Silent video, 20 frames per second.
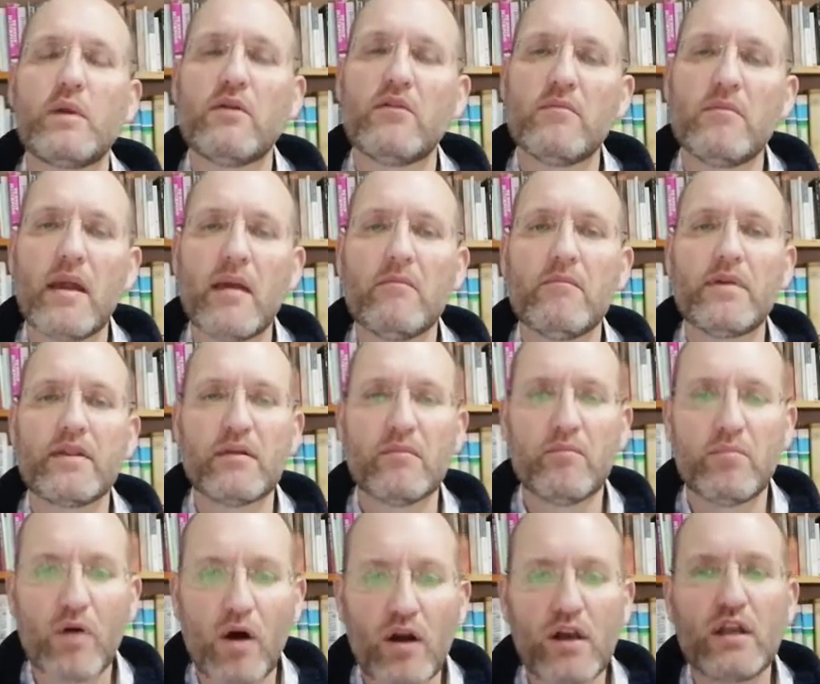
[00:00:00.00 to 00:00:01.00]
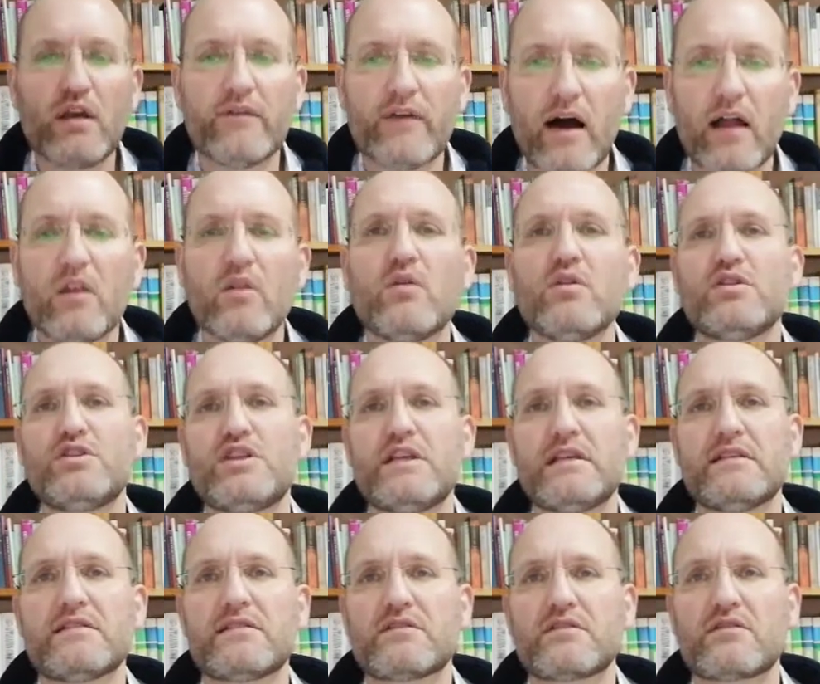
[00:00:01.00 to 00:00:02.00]
we remember the body of our Lord
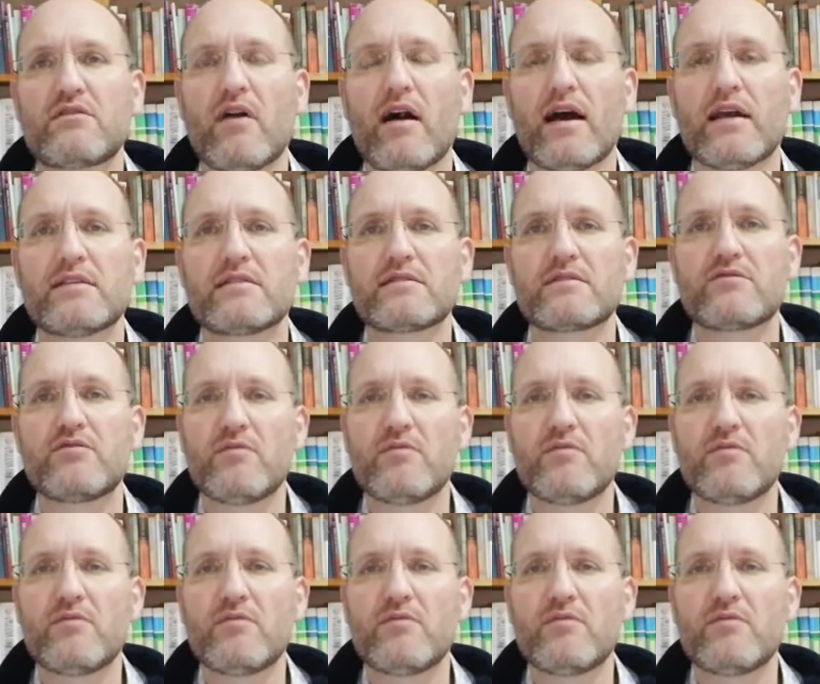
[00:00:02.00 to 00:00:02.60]
Jesus Christ.